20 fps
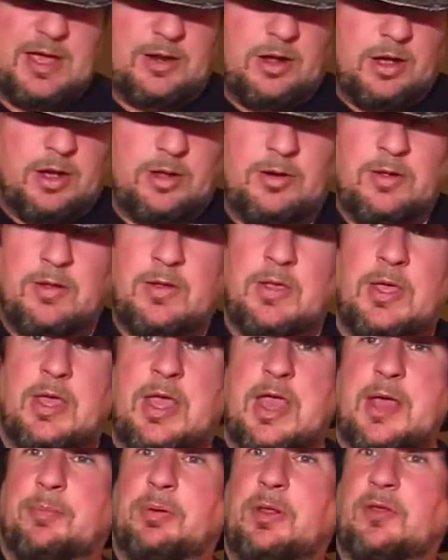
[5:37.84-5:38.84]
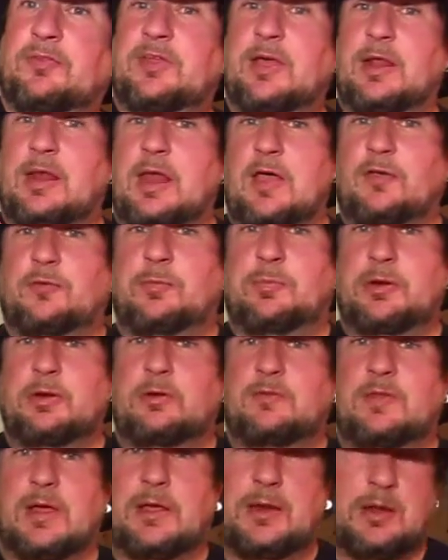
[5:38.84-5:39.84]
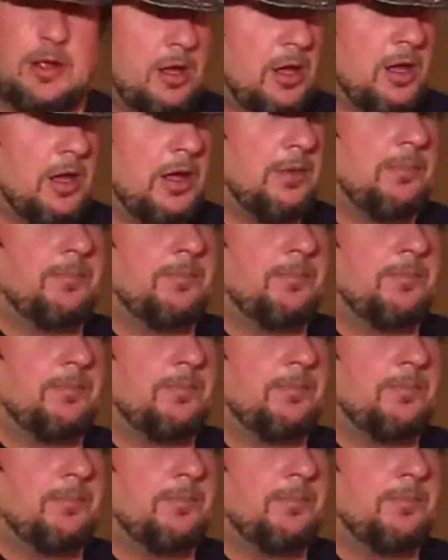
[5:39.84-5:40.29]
on, and plus that last beer, that